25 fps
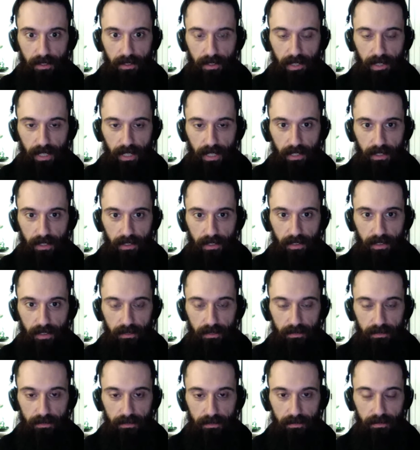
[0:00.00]
and
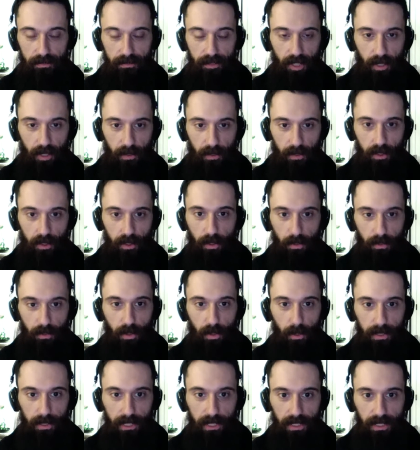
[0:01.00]
you know you don't know
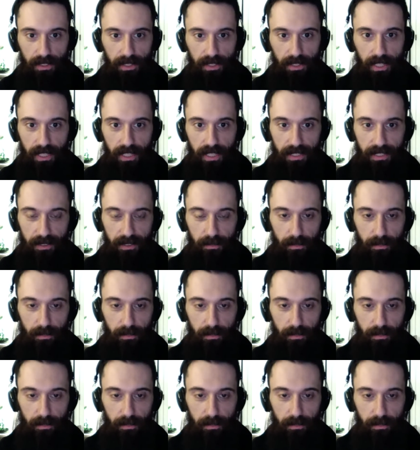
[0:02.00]
what they're saying,